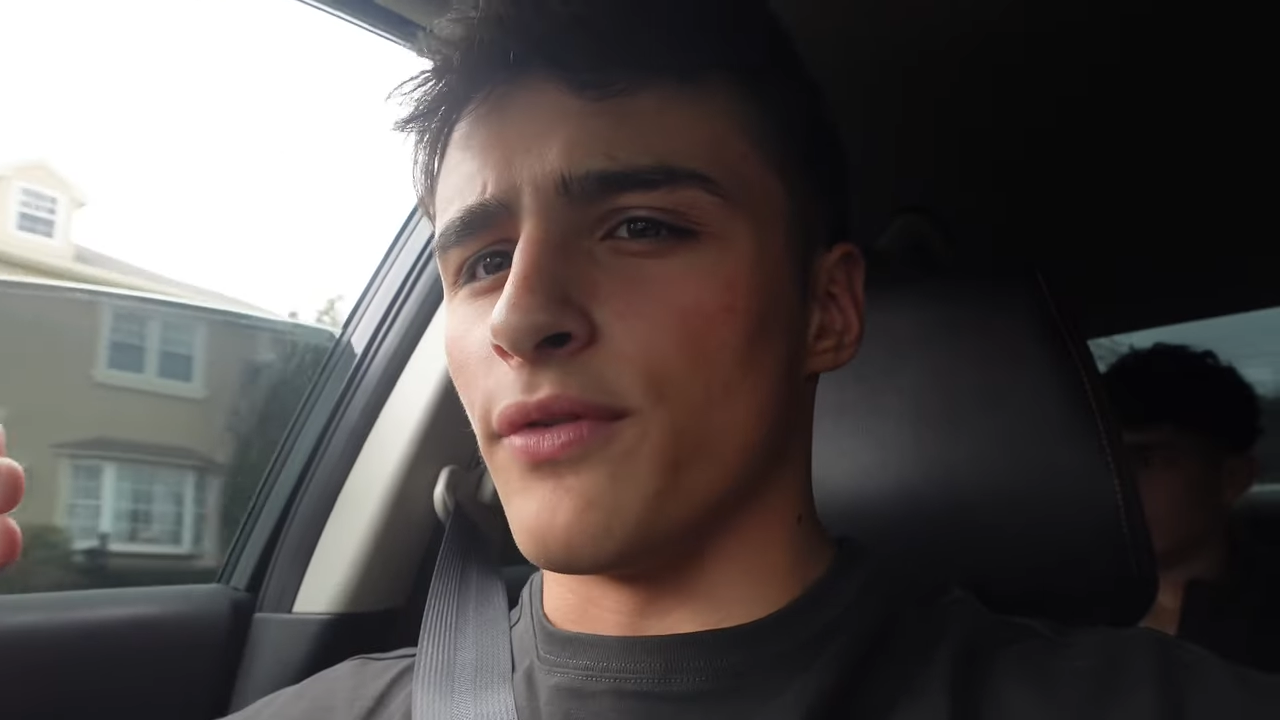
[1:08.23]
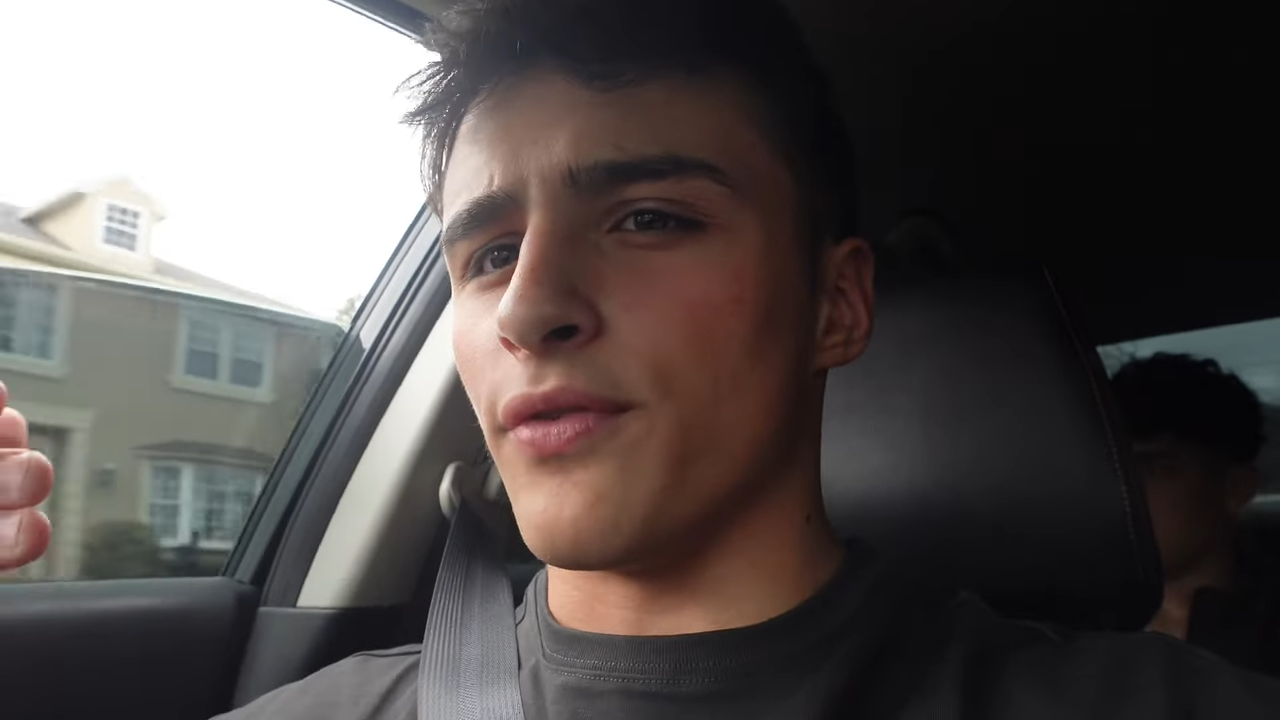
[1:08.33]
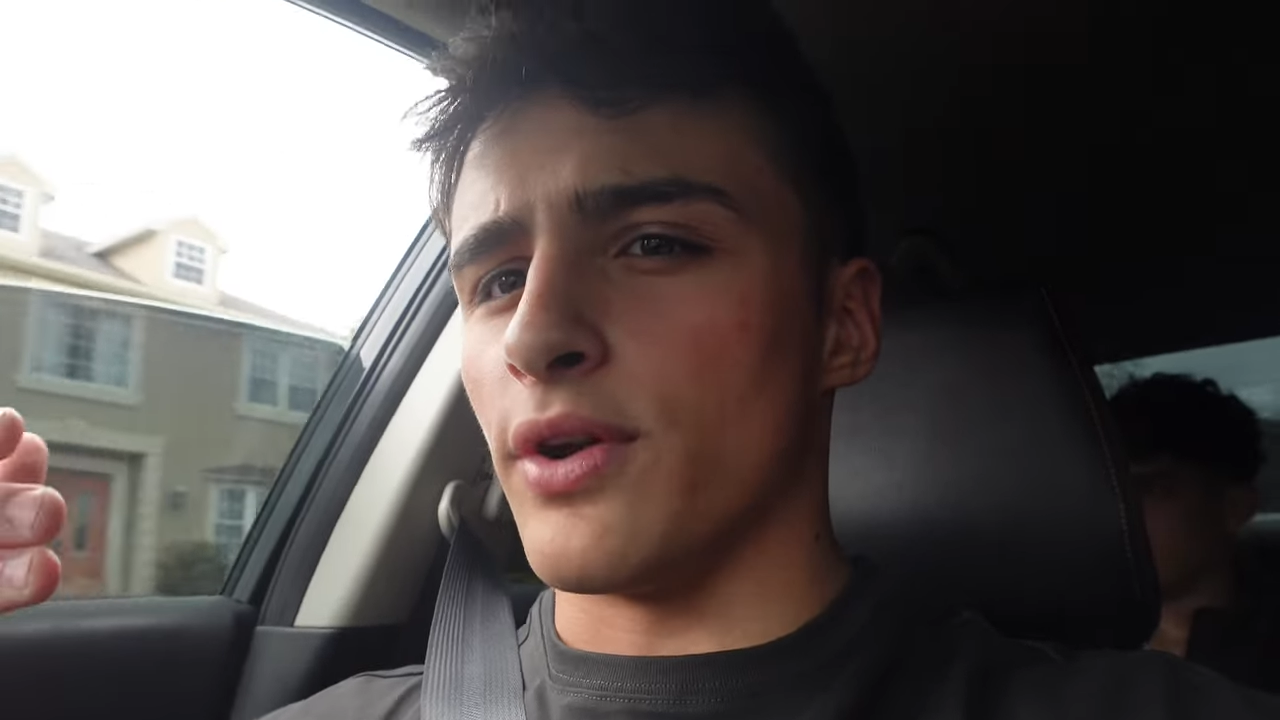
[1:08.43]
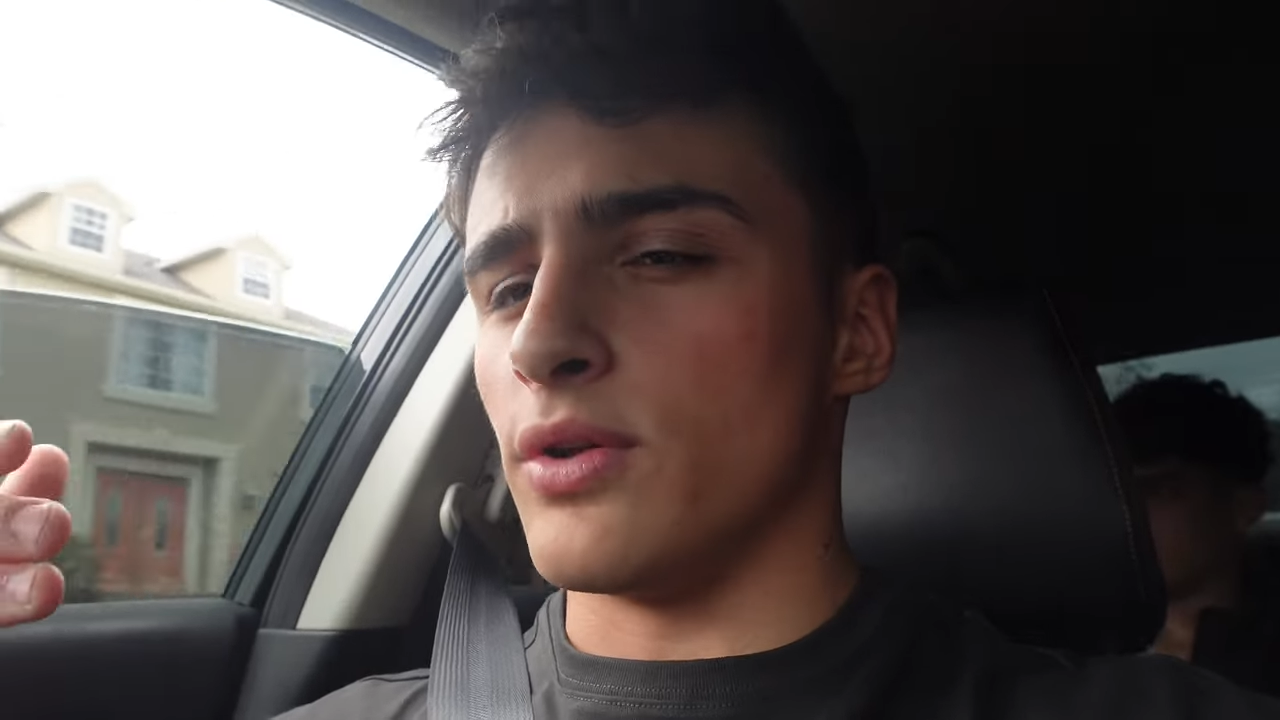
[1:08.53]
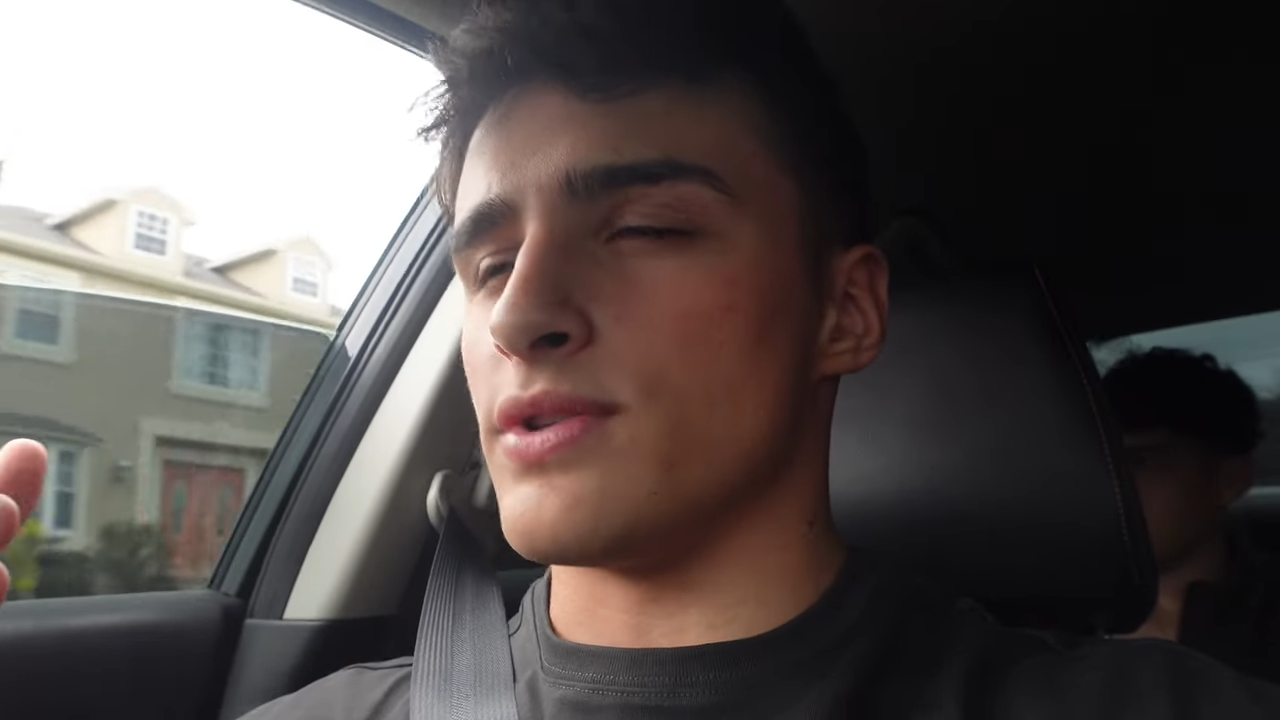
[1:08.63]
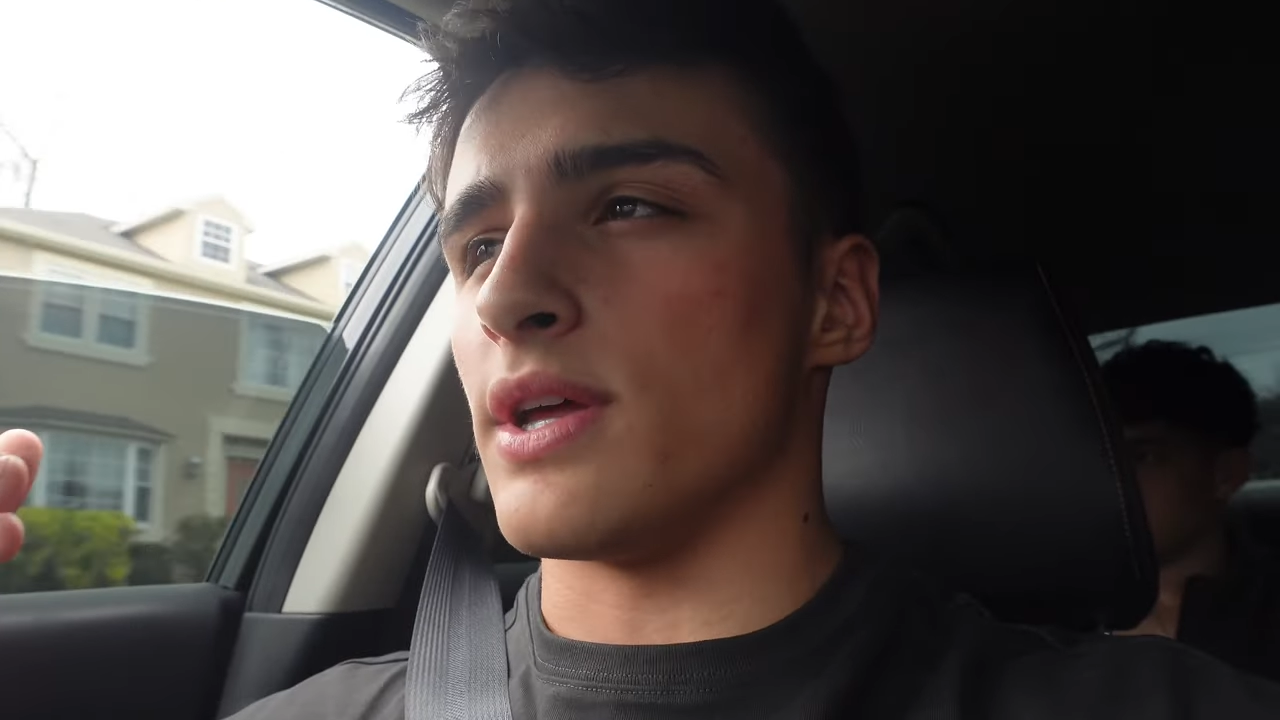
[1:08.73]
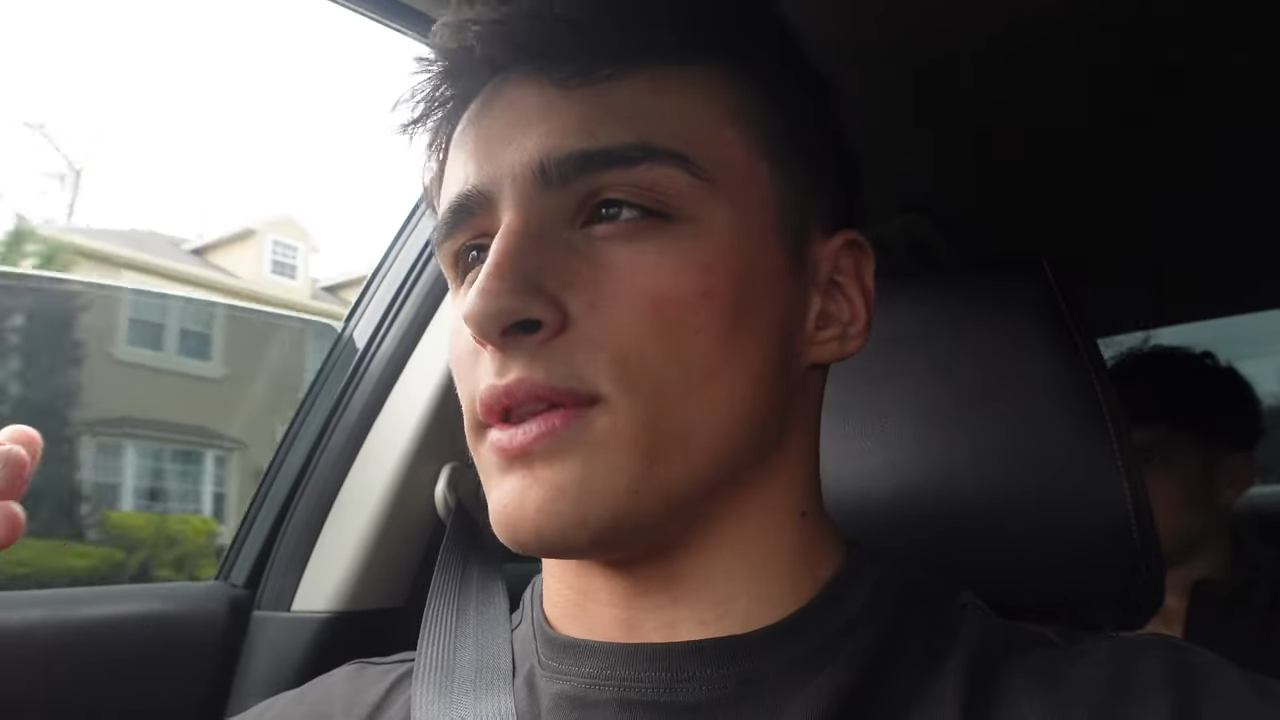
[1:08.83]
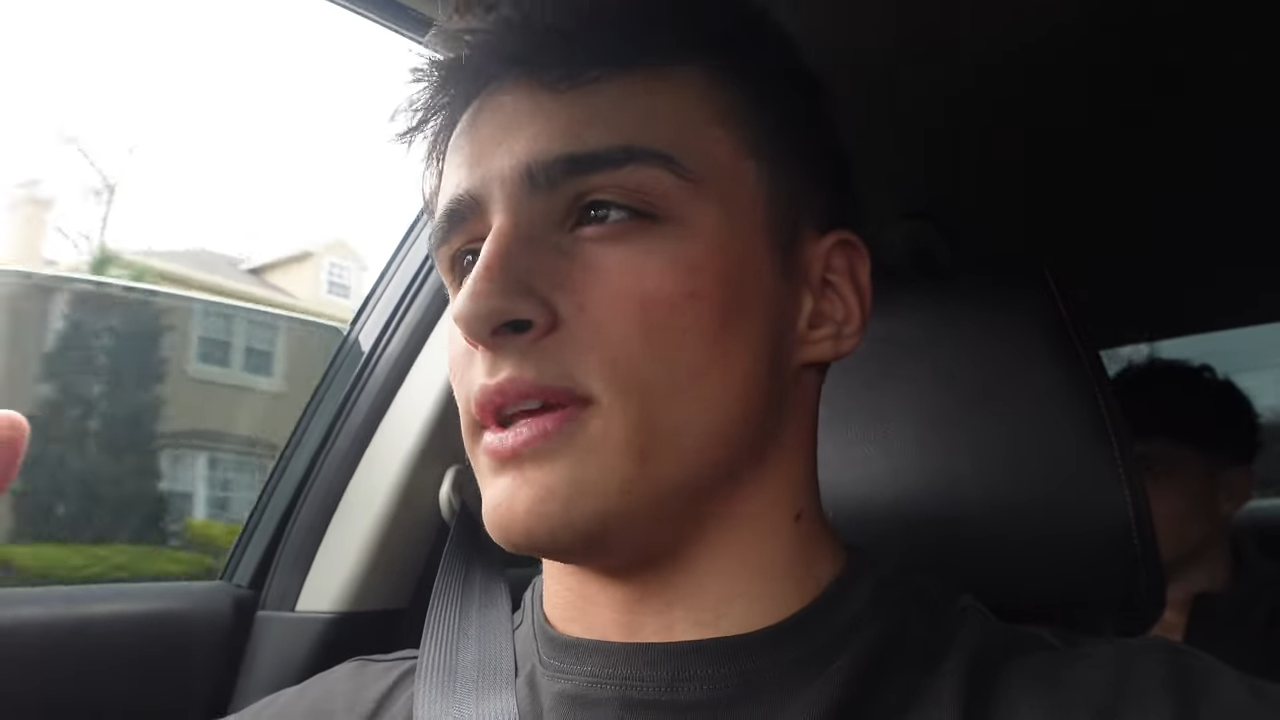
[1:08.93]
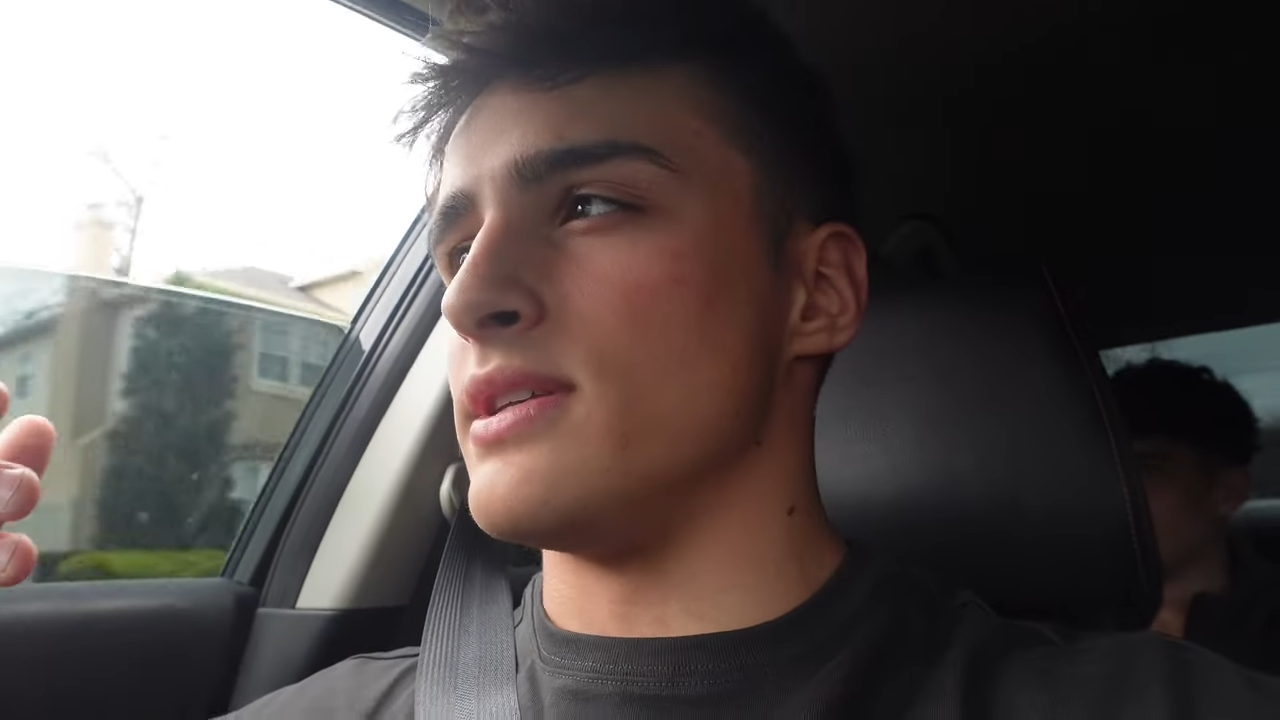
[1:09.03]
in front of you is not the